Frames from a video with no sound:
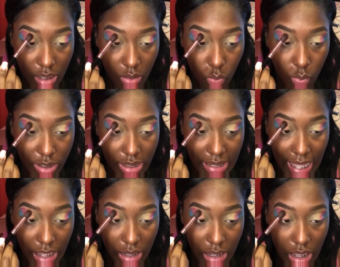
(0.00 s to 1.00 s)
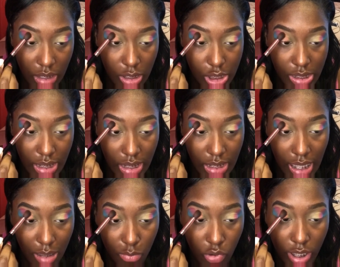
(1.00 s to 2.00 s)
with a lot of colors in it, a
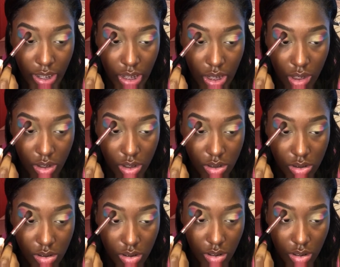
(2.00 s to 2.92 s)
lot of bright colors,